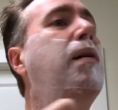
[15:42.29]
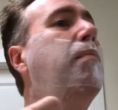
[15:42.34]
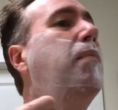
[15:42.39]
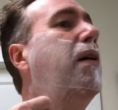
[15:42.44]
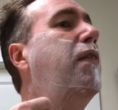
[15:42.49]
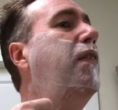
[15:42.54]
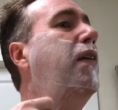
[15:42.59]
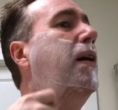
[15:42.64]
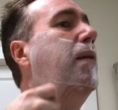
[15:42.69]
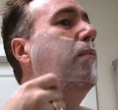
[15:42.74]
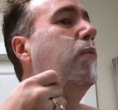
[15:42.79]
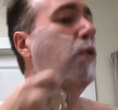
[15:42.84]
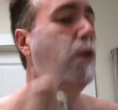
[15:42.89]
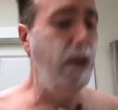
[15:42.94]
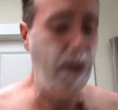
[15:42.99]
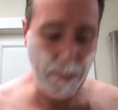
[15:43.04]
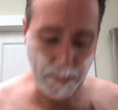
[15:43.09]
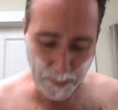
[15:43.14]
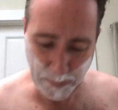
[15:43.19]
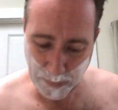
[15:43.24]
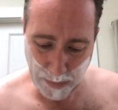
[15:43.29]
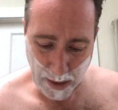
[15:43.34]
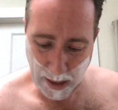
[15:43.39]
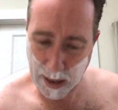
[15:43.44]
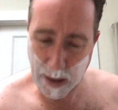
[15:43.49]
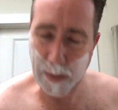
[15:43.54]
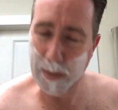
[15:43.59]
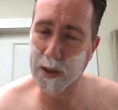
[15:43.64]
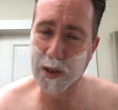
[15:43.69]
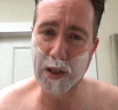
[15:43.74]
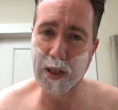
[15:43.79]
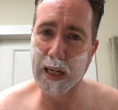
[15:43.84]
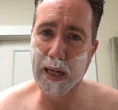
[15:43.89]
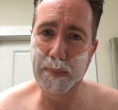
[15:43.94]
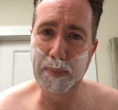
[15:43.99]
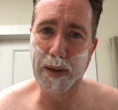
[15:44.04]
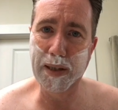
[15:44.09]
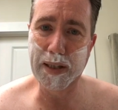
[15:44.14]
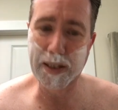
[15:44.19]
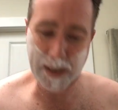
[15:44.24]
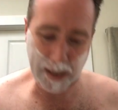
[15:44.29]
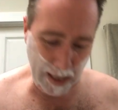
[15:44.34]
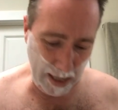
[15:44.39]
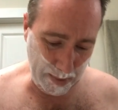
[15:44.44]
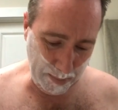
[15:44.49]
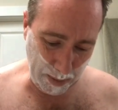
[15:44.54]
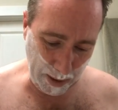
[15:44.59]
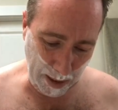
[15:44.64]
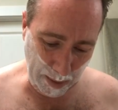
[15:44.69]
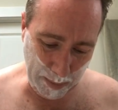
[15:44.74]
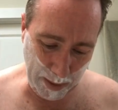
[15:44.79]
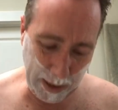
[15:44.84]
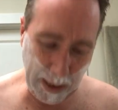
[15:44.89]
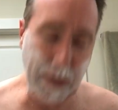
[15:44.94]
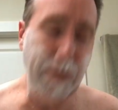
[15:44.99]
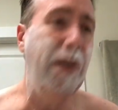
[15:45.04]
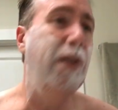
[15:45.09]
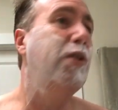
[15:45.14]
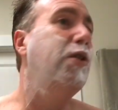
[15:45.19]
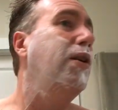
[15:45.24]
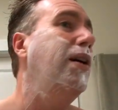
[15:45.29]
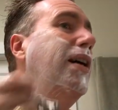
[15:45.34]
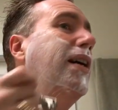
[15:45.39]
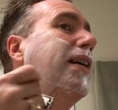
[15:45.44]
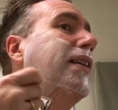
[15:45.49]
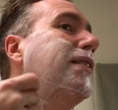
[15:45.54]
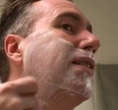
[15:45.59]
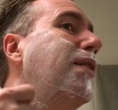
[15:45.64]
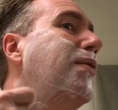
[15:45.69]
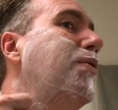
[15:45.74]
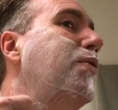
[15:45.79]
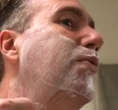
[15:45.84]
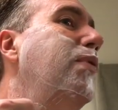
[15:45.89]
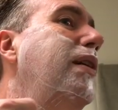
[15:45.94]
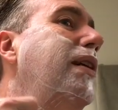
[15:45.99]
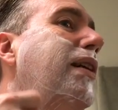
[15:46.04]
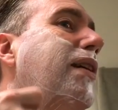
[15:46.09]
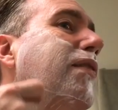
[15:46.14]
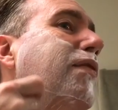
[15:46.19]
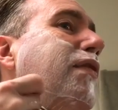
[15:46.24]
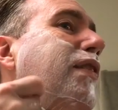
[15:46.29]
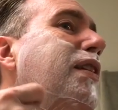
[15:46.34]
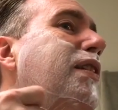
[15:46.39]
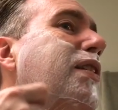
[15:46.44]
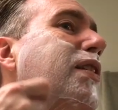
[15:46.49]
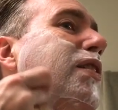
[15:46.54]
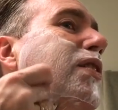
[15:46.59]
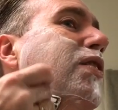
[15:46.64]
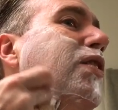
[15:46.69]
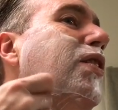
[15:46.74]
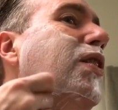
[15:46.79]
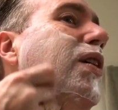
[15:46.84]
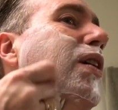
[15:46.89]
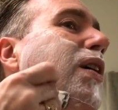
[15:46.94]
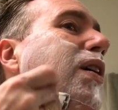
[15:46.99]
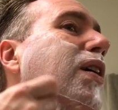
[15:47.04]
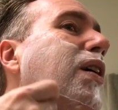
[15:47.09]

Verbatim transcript: my Fat Boy, I always just keep it at the same. But I'm gonna give it a try because I was reading vintage